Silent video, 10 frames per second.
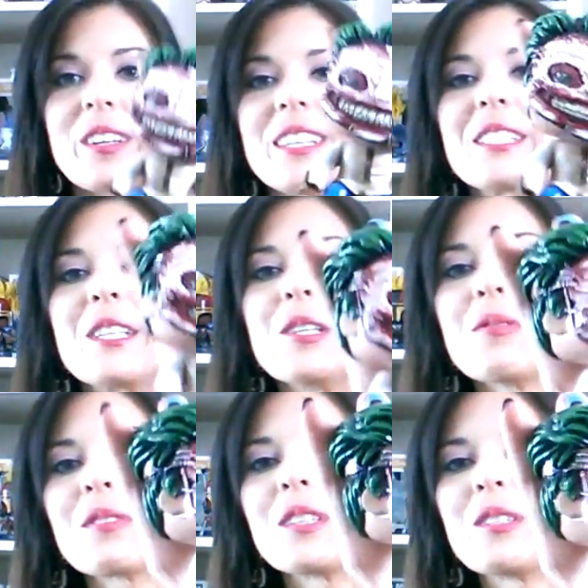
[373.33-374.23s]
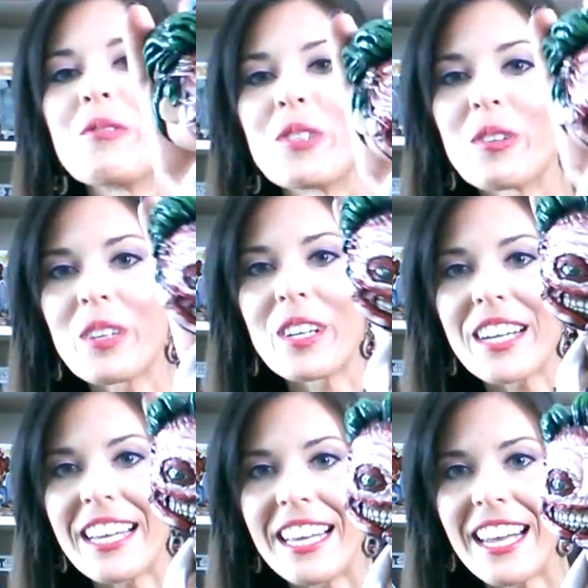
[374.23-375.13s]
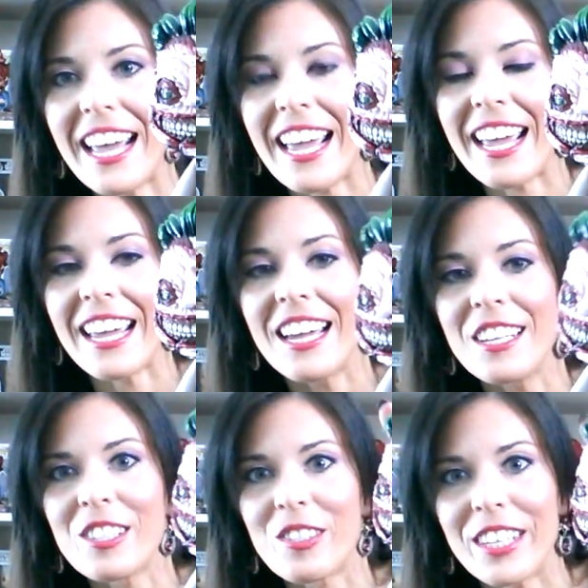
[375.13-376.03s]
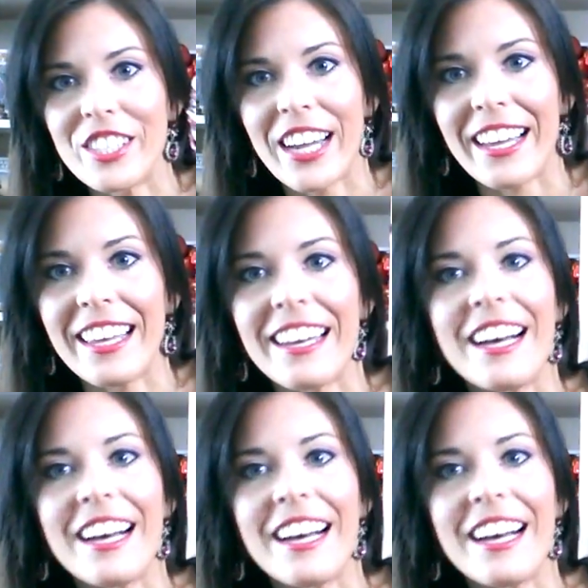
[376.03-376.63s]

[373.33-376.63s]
It's a New 52 Joker in a straitjacket.